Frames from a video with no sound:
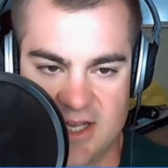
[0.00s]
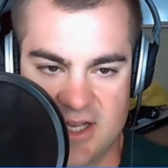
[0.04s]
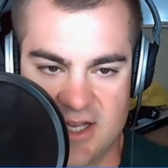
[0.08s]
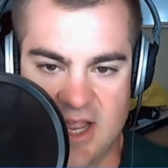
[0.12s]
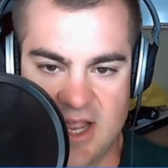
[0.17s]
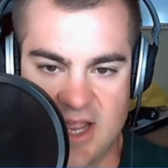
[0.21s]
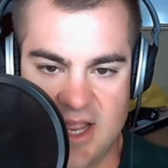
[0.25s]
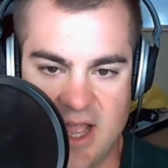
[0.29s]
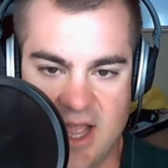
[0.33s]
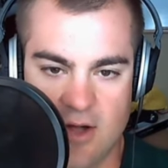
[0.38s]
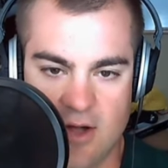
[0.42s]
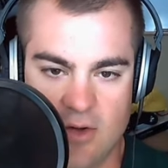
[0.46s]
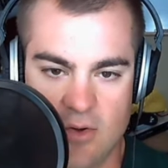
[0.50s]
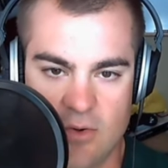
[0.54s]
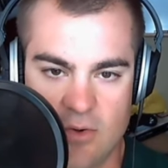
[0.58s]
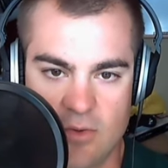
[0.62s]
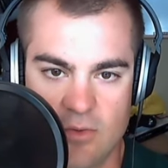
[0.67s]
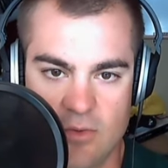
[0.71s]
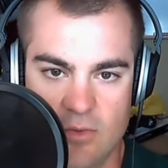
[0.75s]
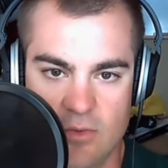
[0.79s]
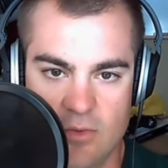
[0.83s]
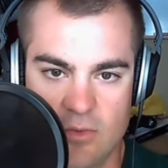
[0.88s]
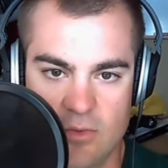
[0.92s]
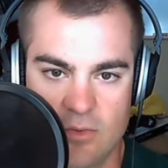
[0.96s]

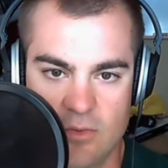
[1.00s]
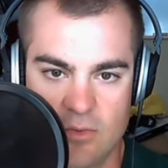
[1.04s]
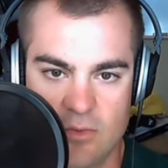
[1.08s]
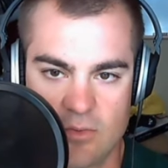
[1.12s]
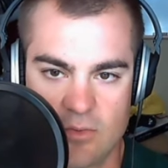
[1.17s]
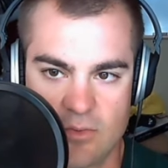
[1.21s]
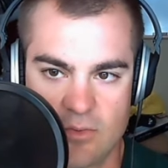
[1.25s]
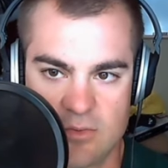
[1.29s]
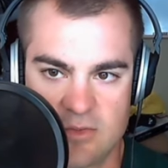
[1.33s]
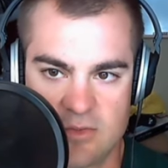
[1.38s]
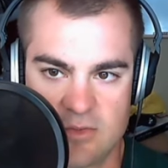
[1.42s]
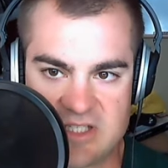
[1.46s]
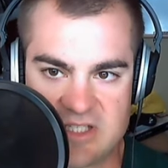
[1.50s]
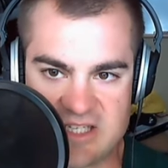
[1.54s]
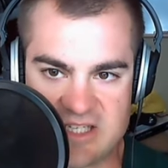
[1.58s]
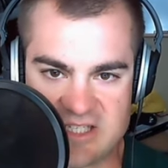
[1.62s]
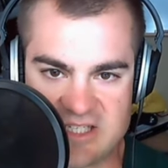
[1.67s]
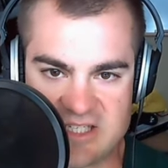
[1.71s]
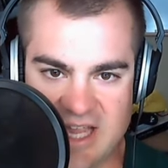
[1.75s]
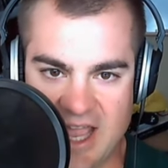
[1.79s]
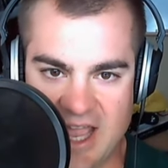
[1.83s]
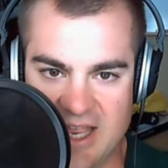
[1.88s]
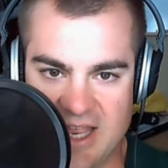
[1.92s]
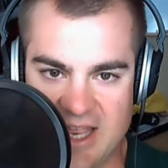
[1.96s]
how
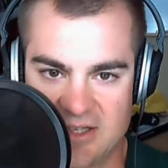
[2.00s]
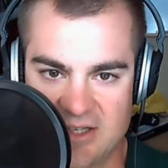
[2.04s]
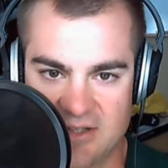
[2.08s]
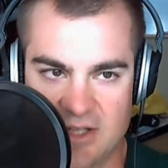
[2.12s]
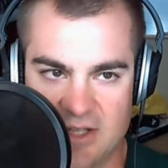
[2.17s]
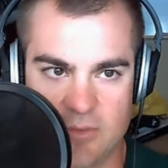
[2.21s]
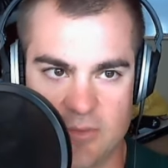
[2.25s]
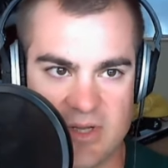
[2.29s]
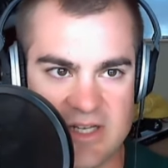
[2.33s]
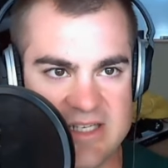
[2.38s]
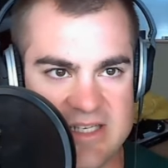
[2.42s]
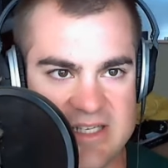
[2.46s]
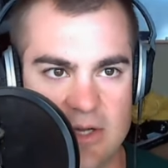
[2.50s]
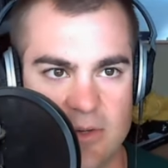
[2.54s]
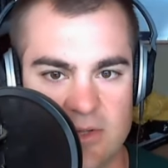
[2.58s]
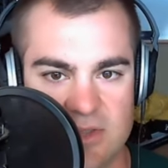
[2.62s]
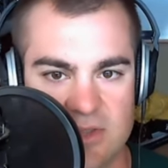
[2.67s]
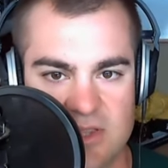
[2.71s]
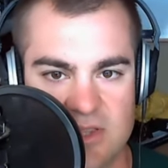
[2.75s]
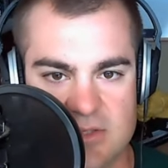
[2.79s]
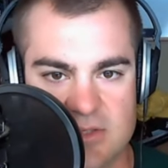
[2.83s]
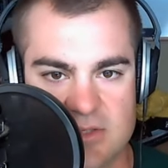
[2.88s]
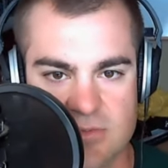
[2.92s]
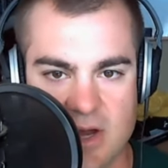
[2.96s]
societally we deal with
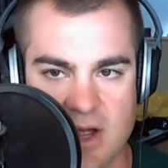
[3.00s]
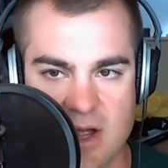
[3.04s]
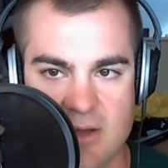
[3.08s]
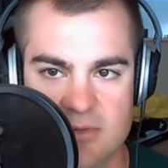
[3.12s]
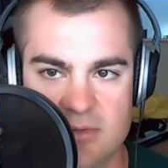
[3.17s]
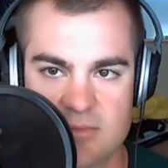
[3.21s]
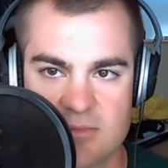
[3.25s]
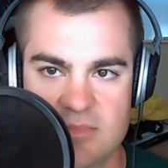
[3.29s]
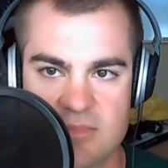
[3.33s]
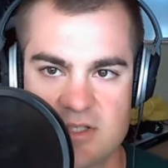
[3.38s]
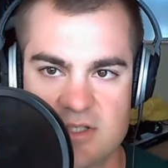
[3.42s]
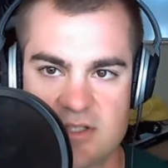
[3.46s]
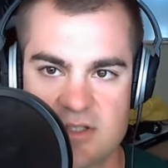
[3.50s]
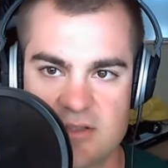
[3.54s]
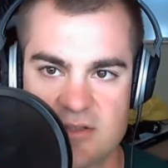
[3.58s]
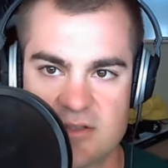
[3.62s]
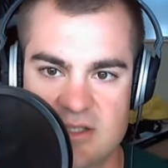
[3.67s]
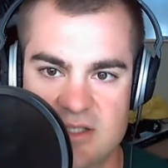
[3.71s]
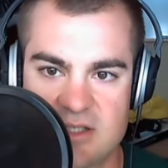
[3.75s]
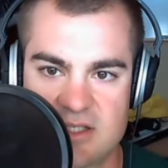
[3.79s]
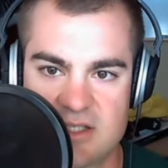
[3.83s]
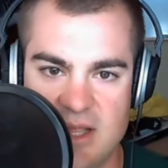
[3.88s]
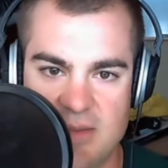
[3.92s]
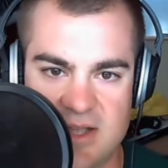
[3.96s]
these problems. Does
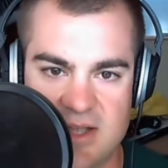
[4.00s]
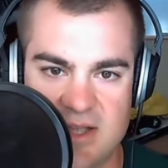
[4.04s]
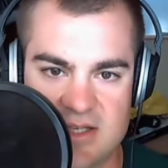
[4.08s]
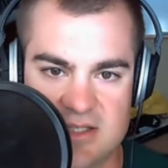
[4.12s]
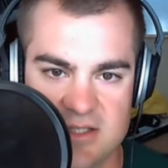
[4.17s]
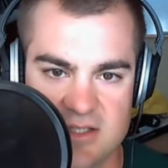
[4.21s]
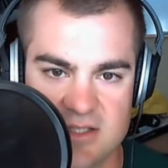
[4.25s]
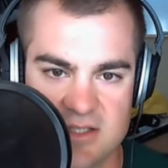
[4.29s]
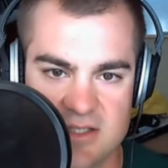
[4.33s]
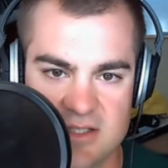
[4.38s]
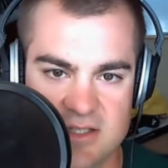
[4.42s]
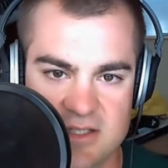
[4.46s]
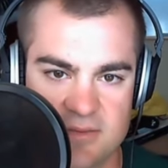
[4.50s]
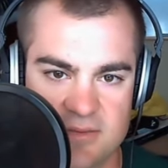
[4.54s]
that make sense?